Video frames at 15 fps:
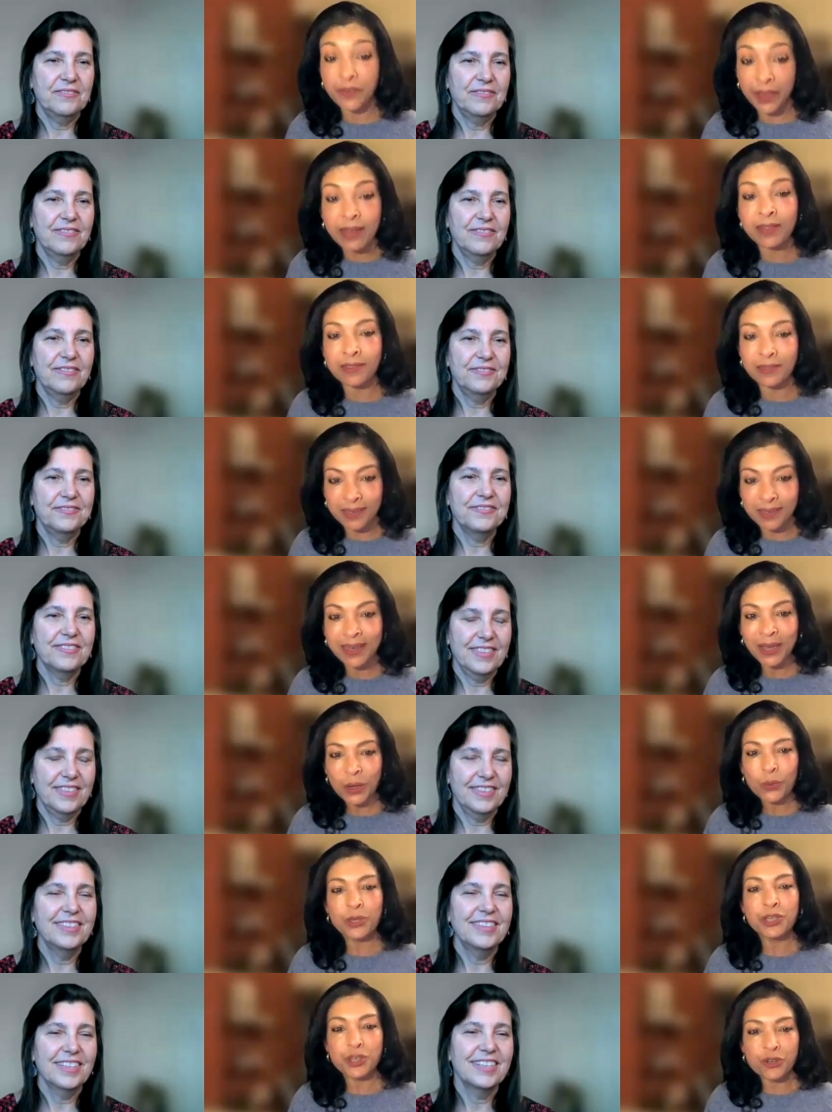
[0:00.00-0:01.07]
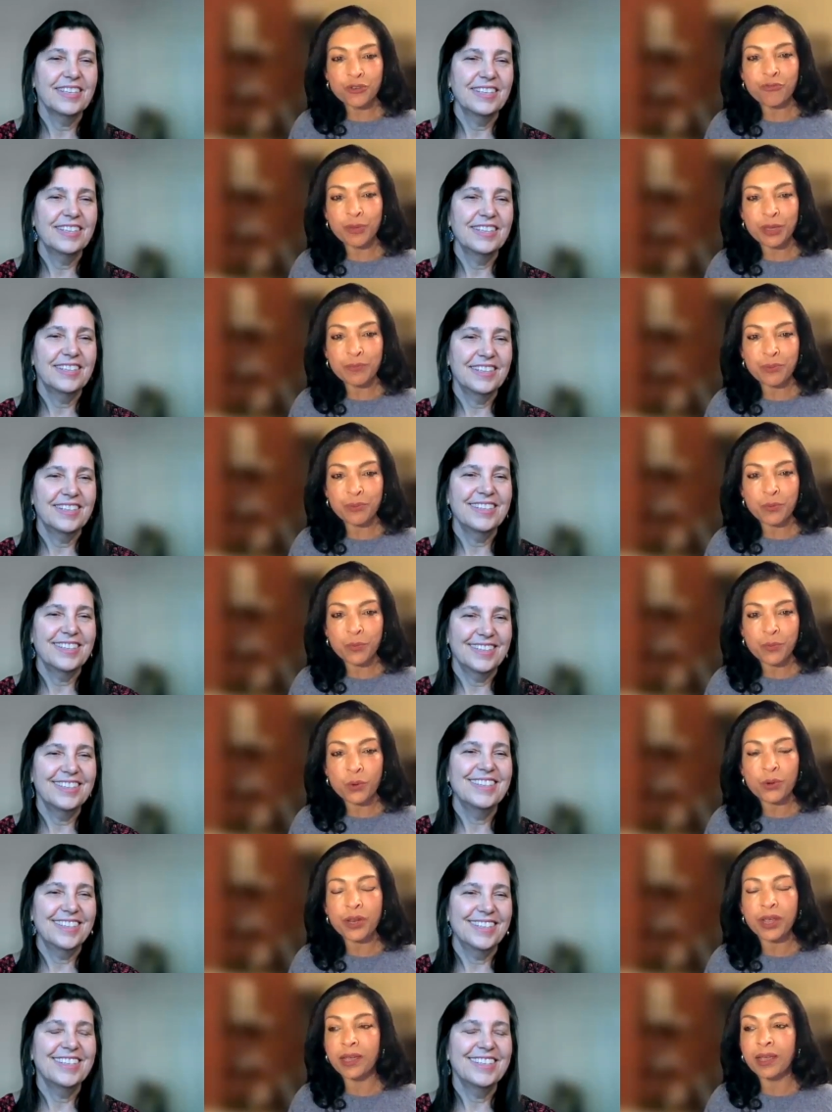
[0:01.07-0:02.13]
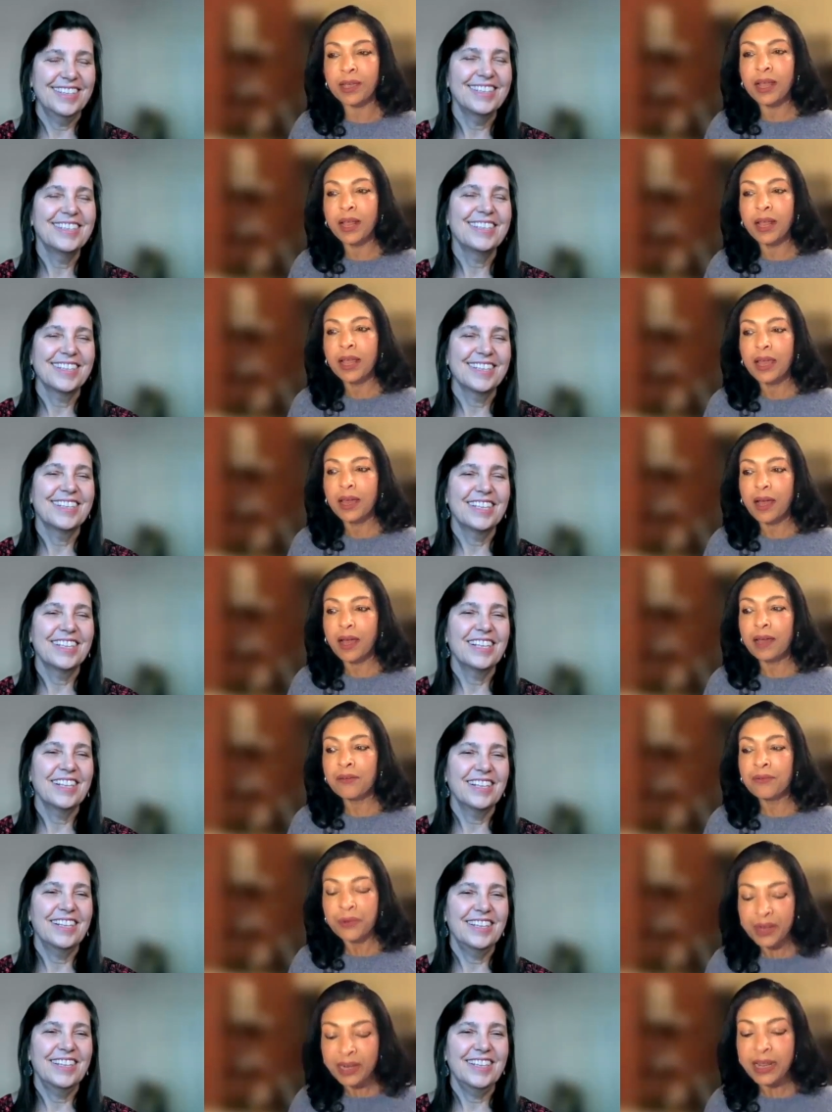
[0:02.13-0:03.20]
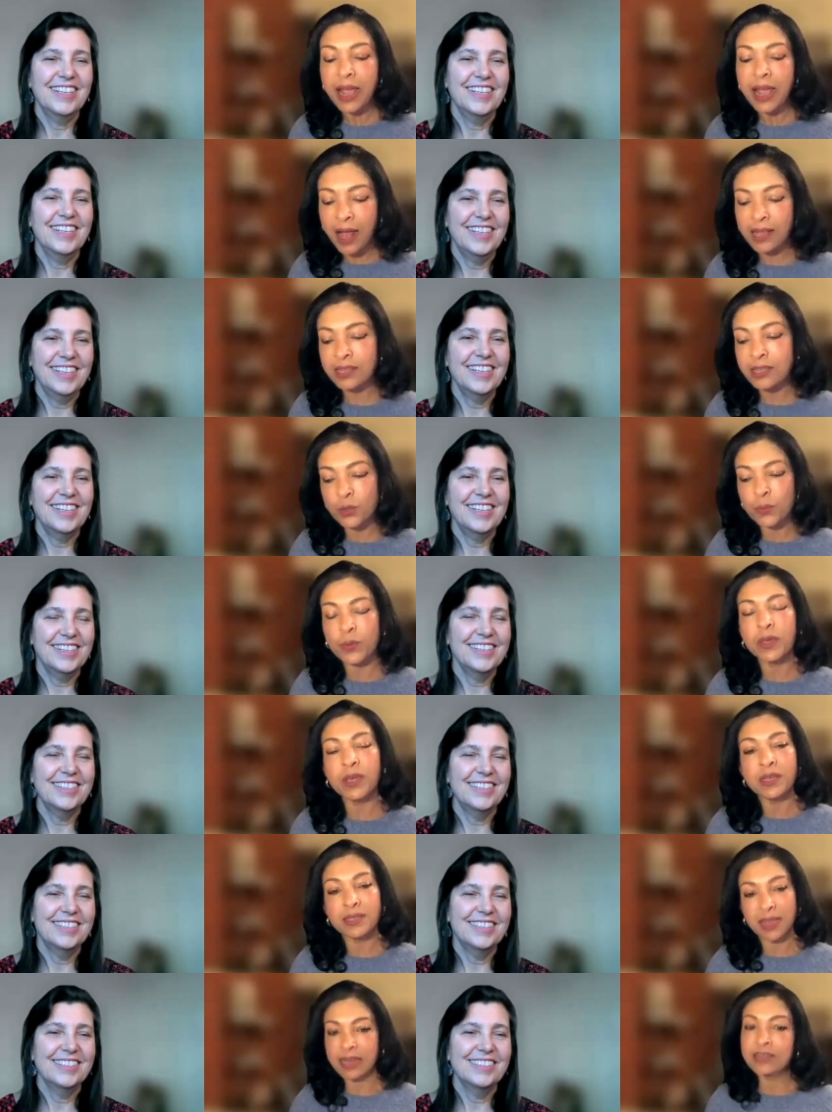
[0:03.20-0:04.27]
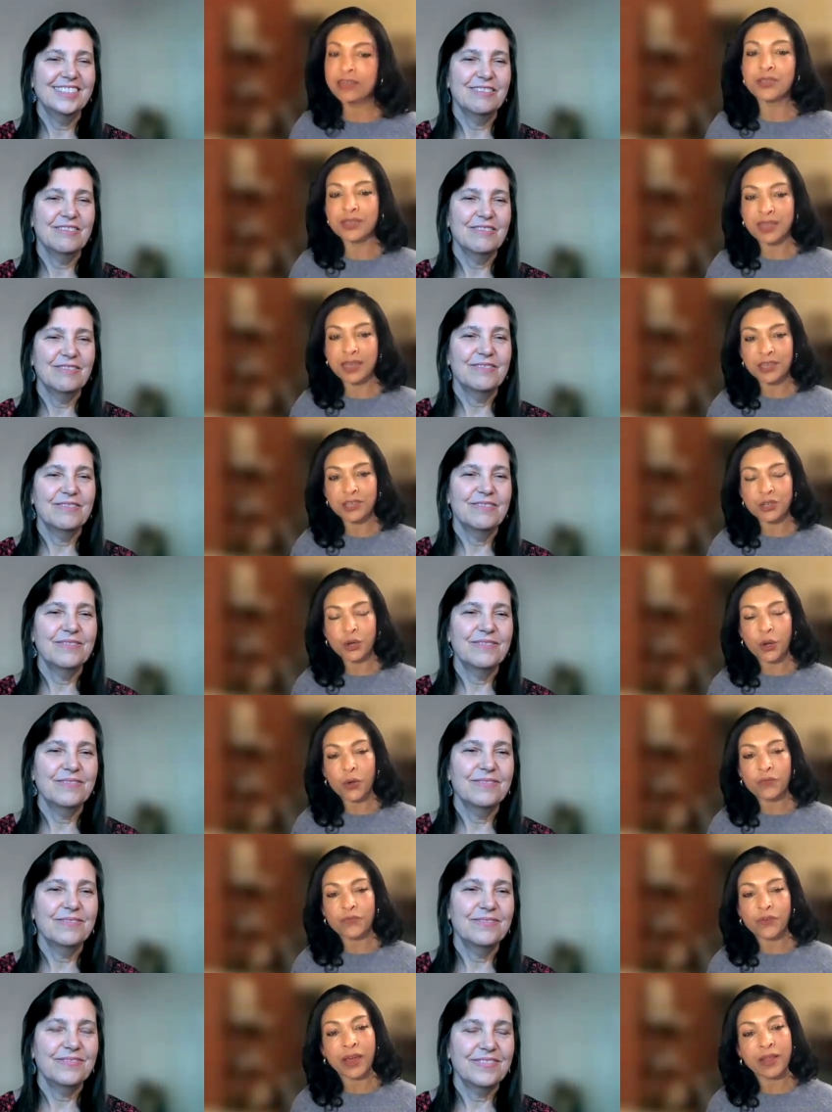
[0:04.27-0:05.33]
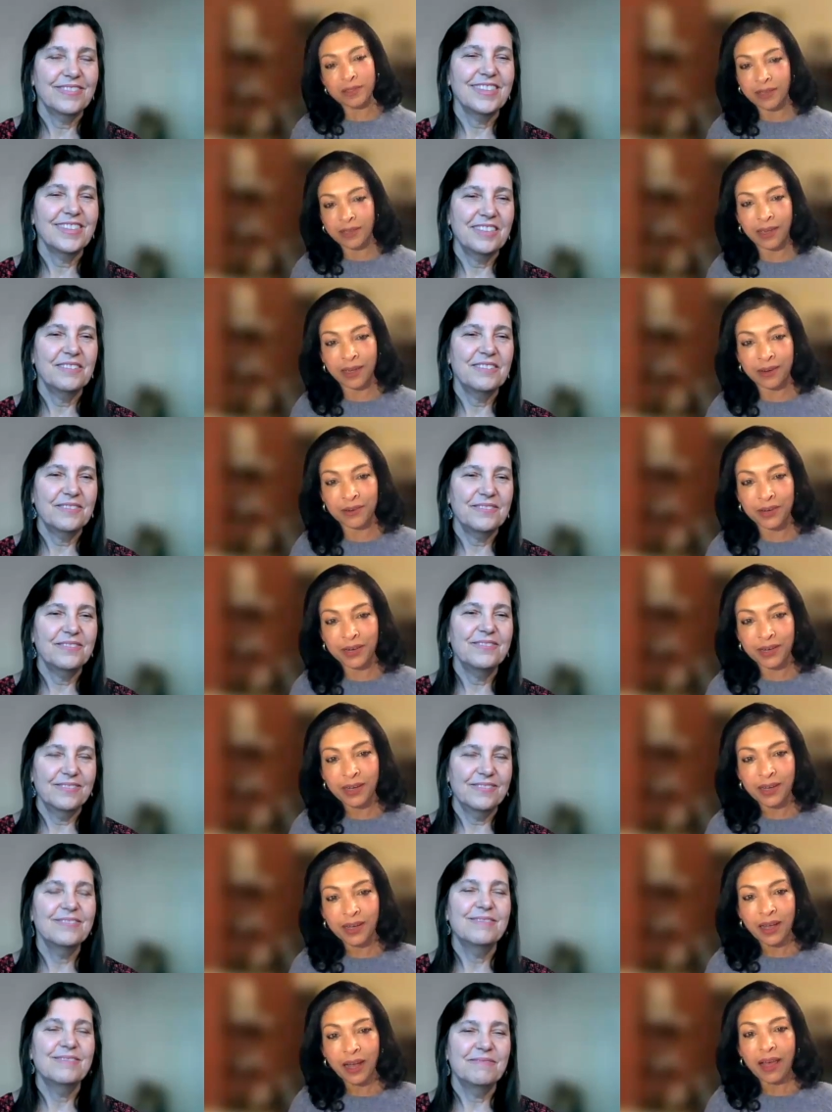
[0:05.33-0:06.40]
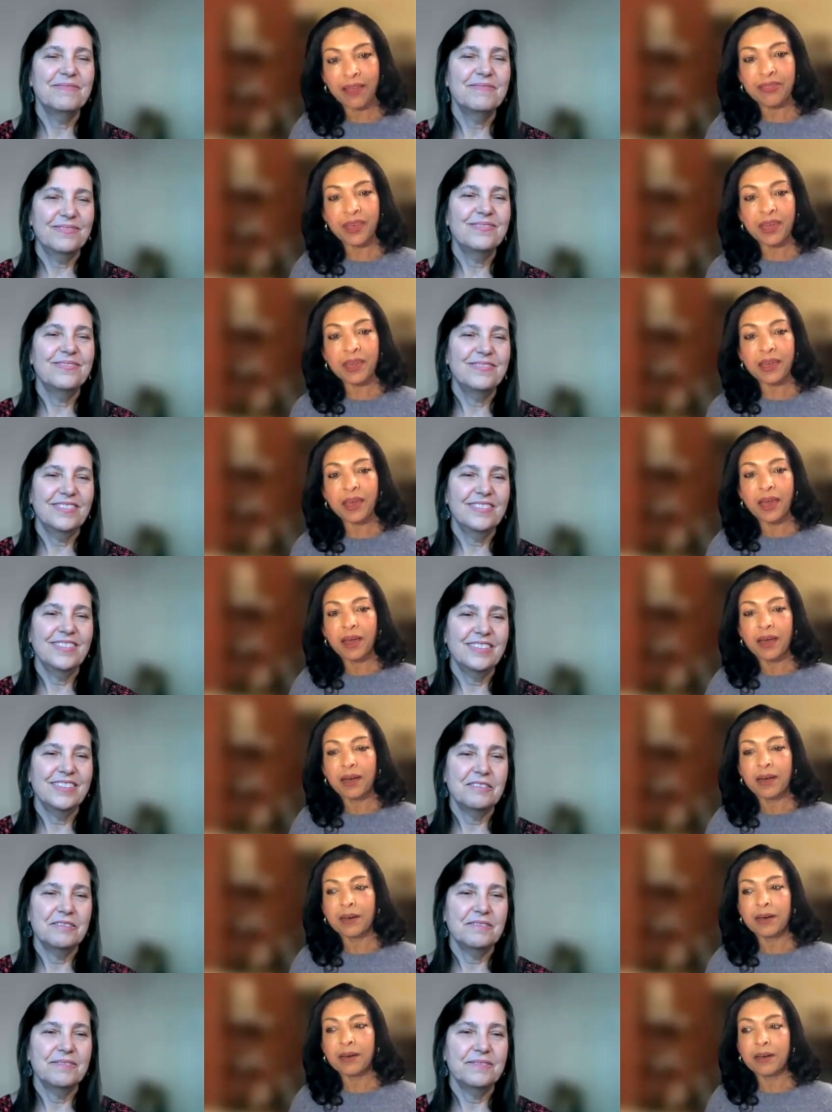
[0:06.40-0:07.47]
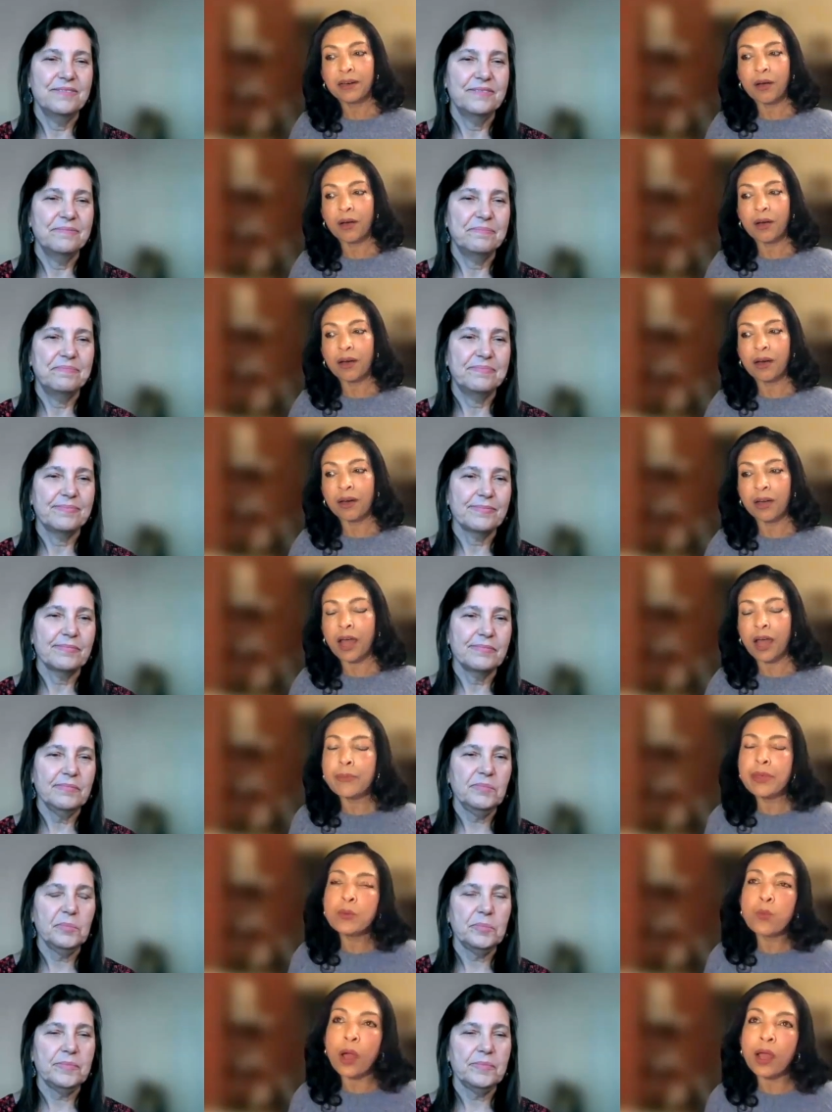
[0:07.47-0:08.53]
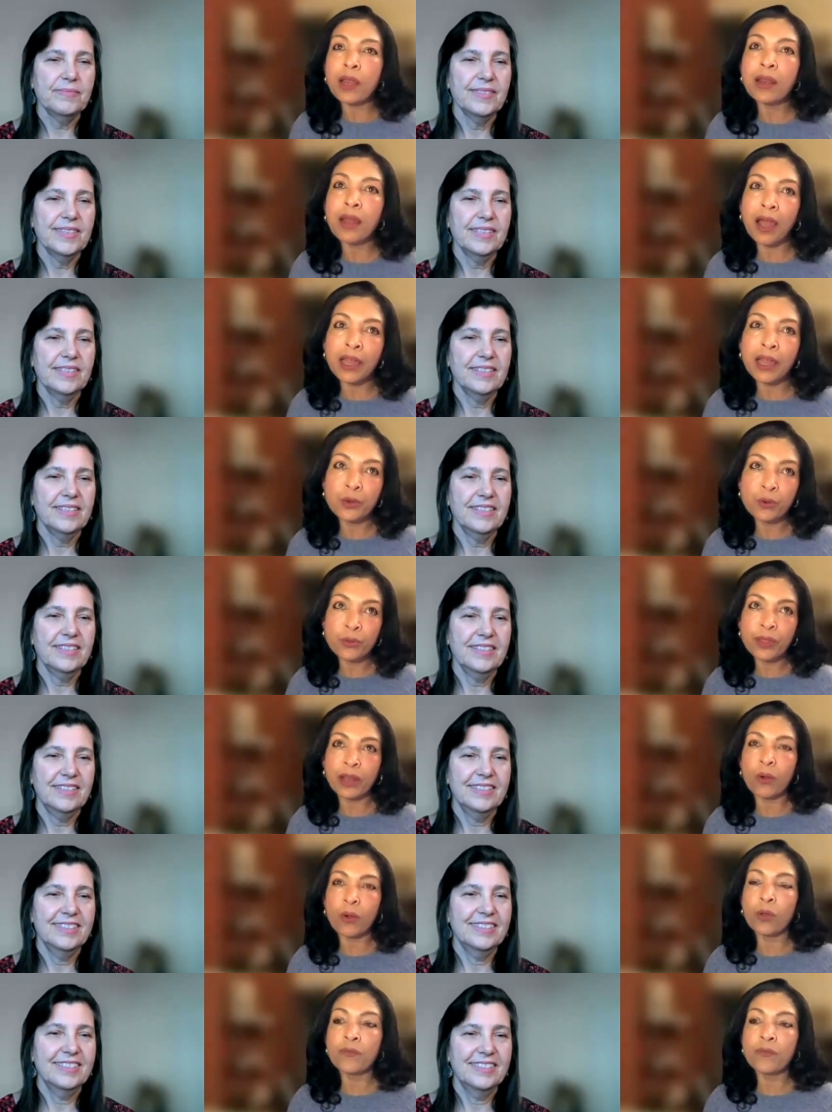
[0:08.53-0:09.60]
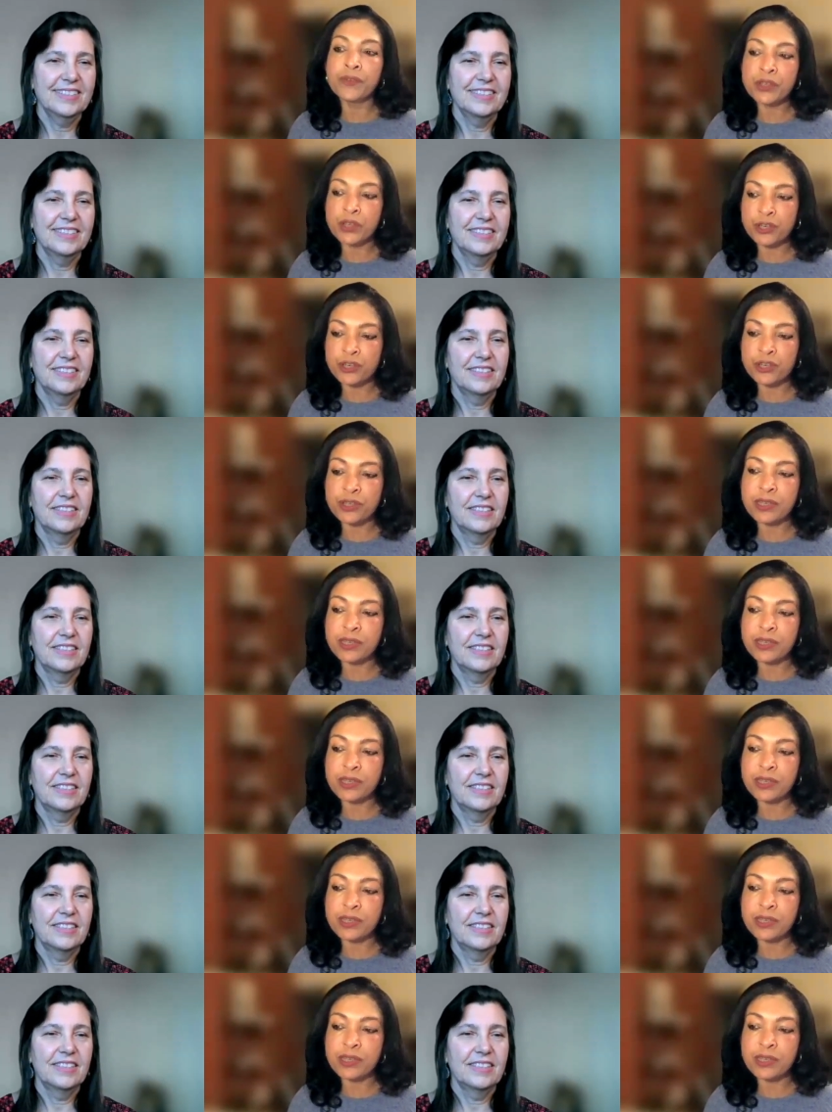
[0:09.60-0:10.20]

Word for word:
Speaker 1: health, which you've been promoting, really has to be center stage of healthcare. I think uh, uh, I mean, while I know that all physicians